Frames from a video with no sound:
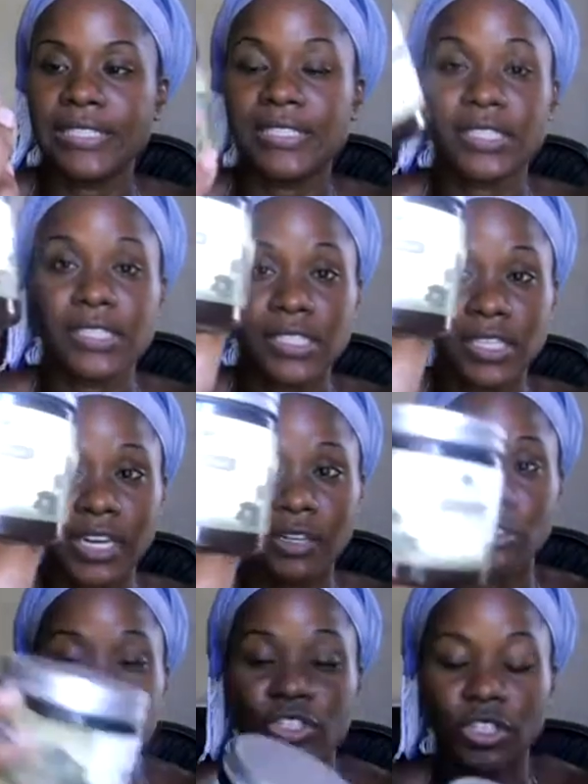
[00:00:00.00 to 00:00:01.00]

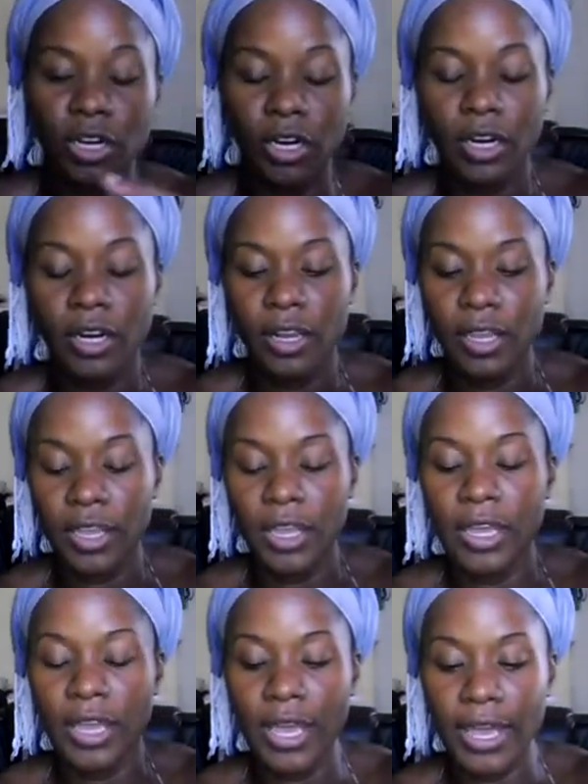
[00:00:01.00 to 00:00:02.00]
16-ounce jar,
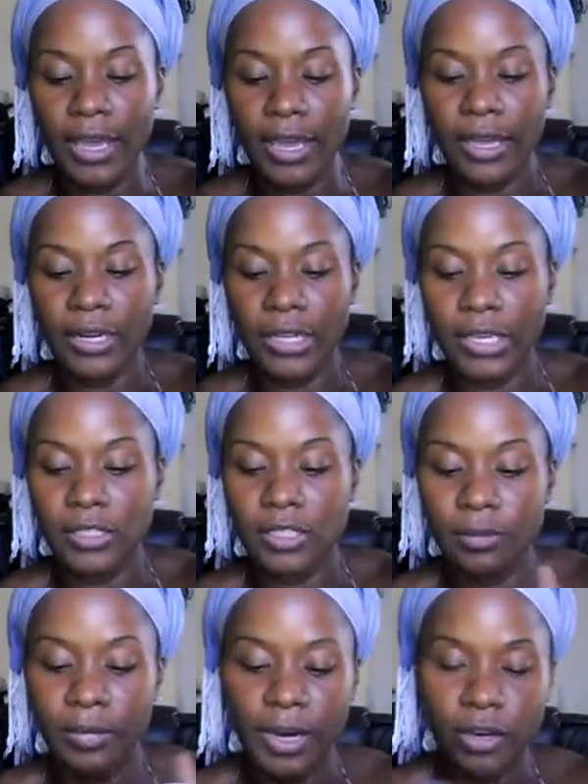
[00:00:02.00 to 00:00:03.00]
and it's
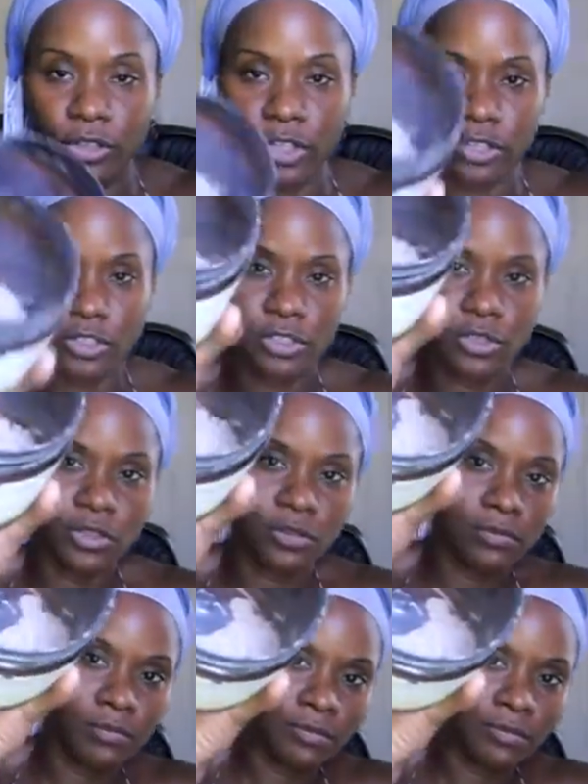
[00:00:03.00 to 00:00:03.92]
a powder, so you